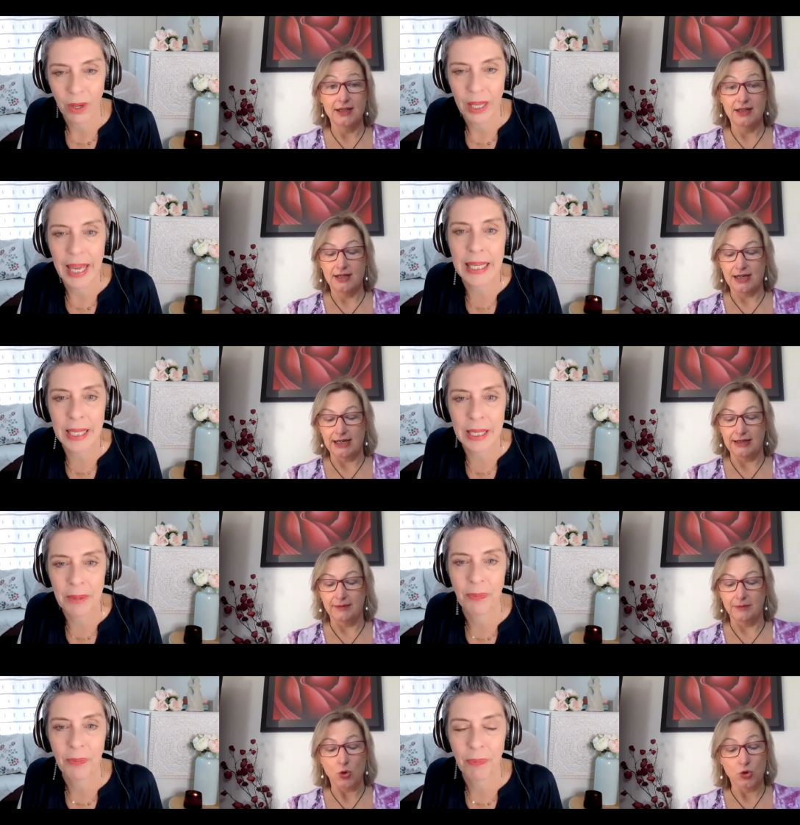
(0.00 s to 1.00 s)
Speaker 1: yes
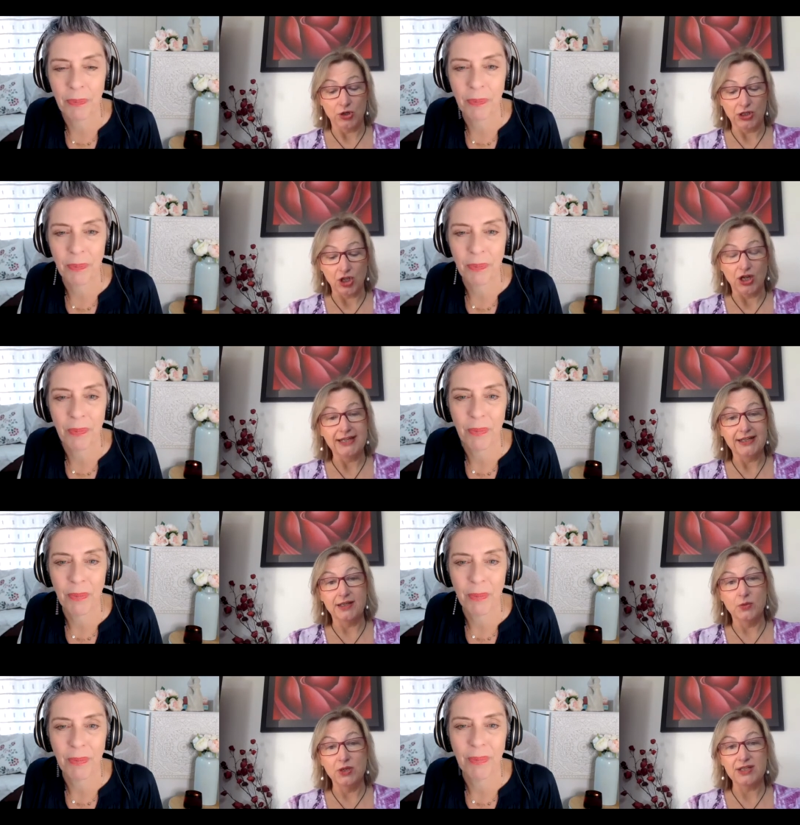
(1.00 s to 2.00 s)
um, or online
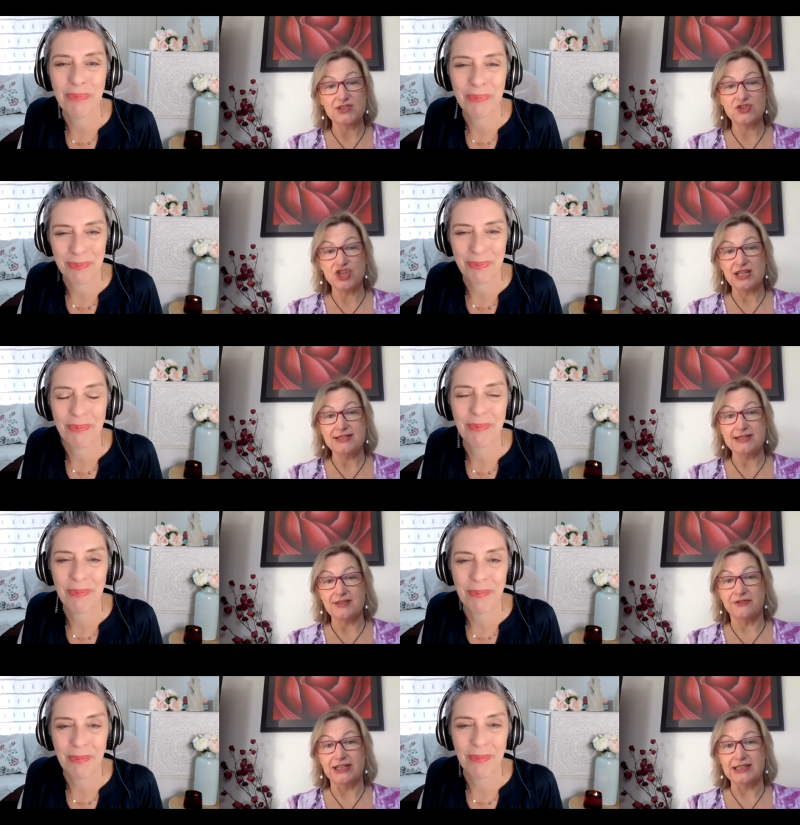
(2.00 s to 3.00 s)
it works just as
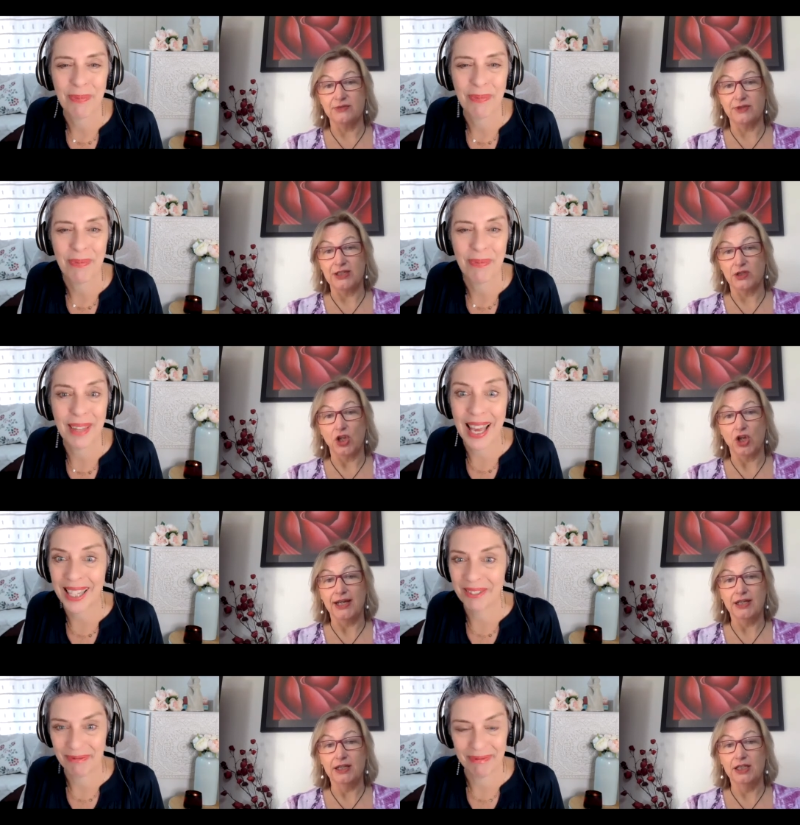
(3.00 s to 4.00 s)
effectively
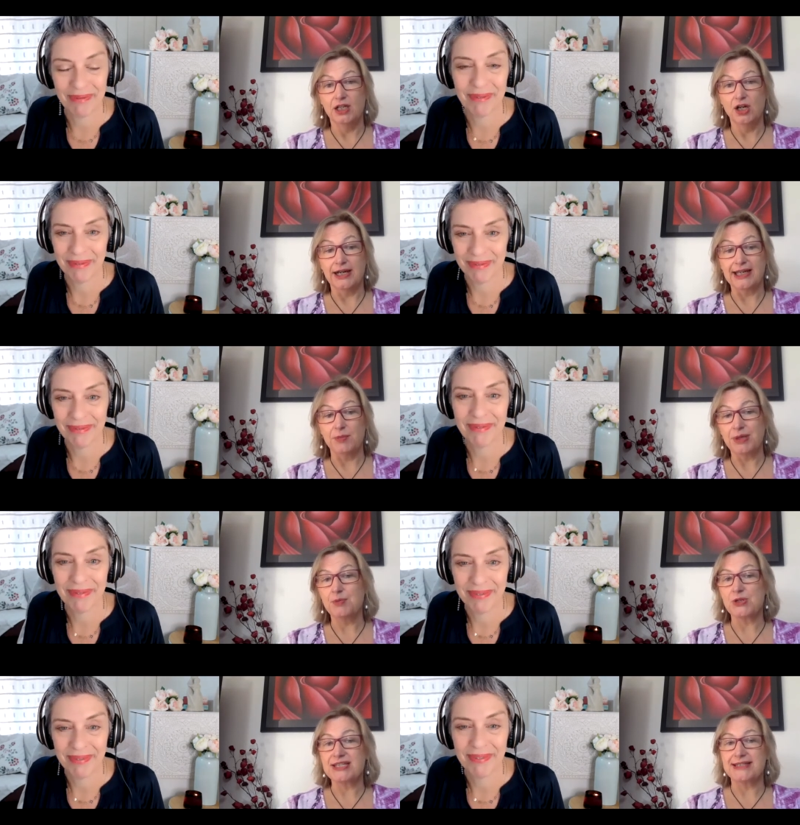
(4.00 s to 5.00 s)
online yeah. i get
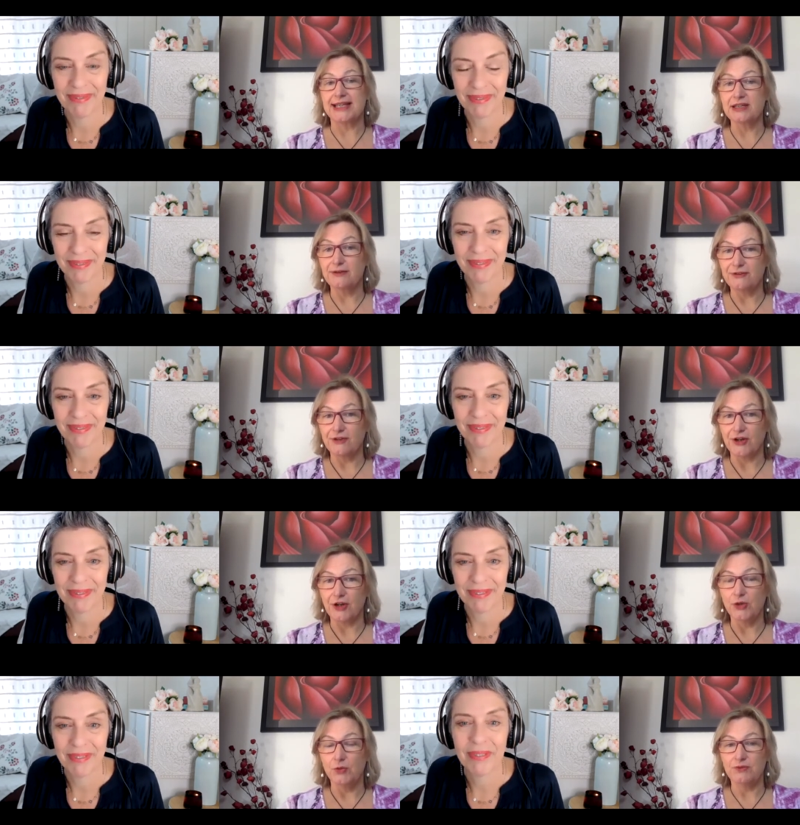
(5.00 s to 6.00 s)
people to send in a
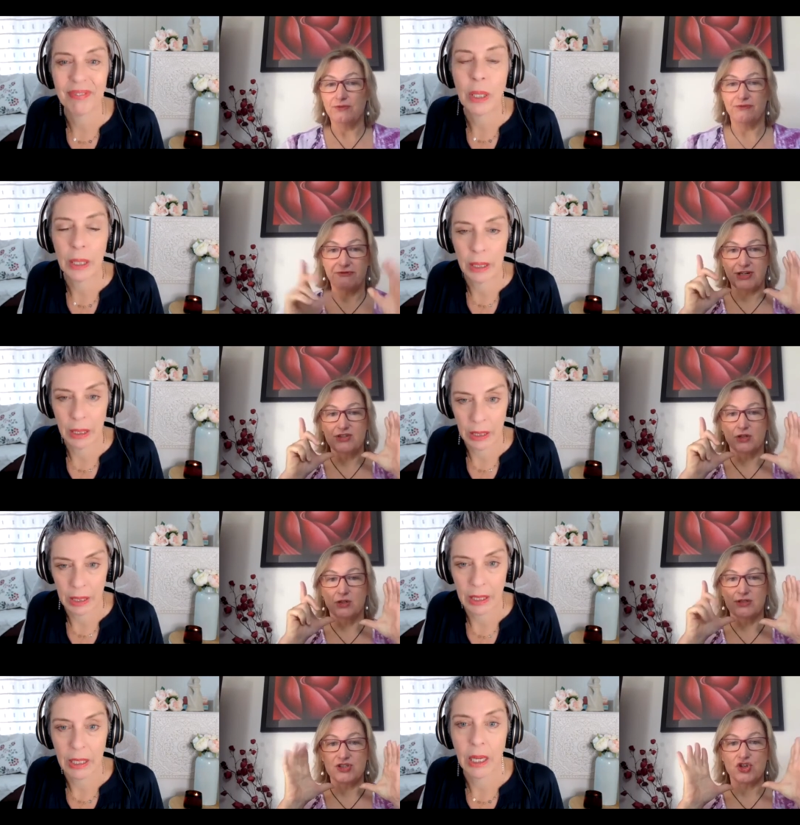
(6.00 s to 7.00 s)
photo front
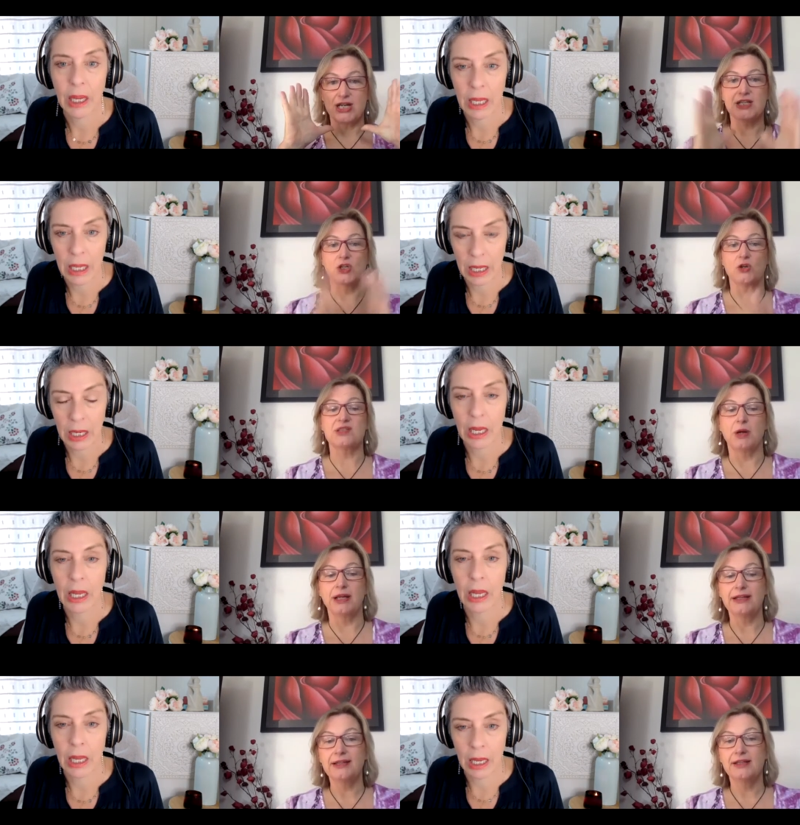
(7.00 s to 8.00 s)
on, straight, not
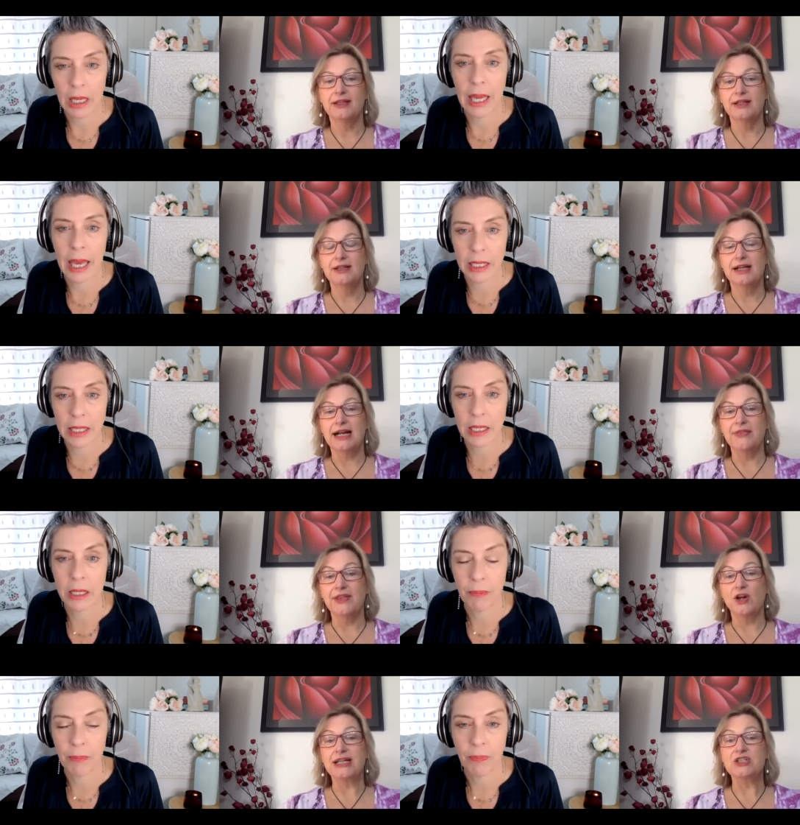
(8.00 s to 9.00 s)
smiling. Yes. And
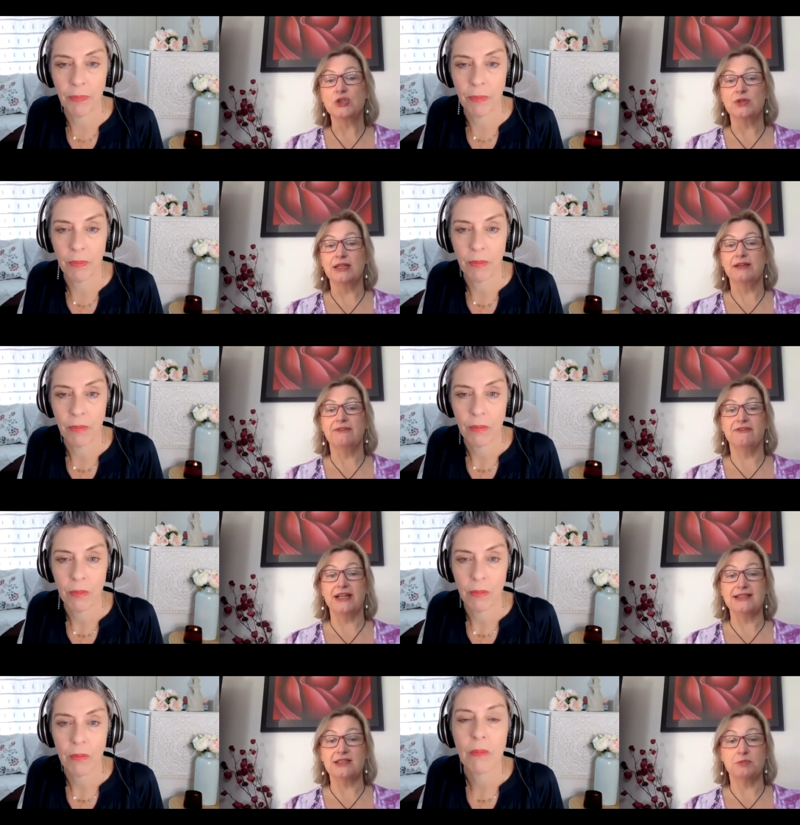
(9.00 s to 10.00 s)
then I do the
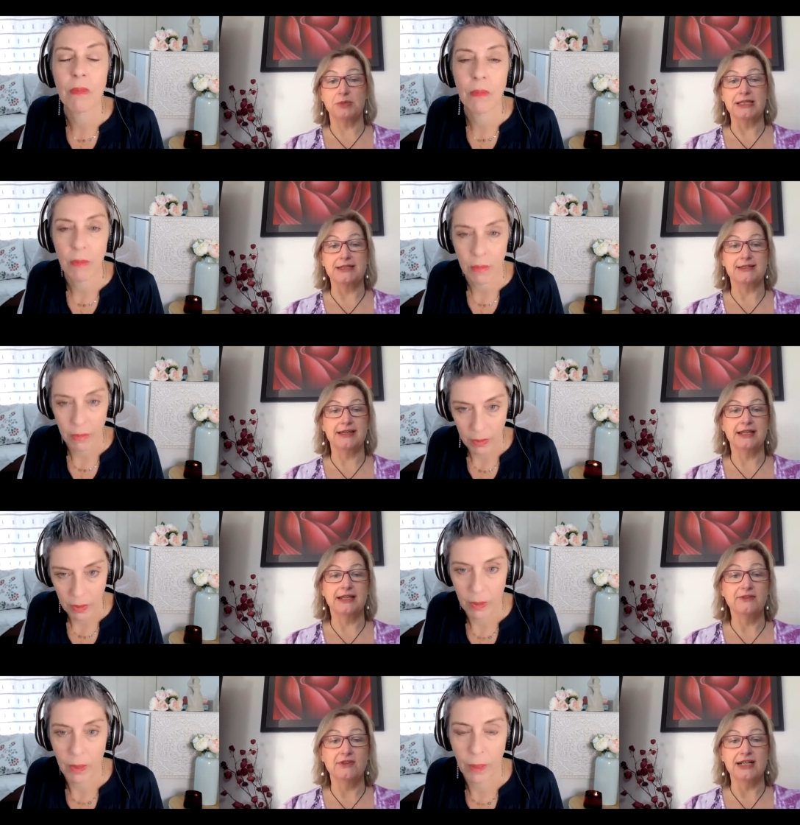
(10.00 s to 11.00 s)
face splits in
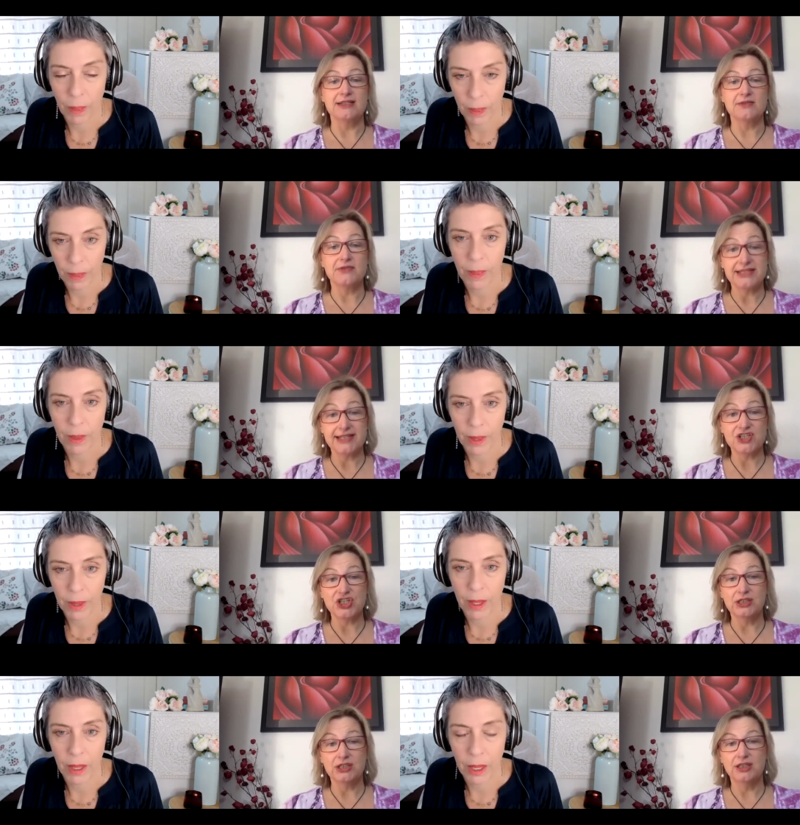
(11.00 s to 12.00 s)
advance of the session.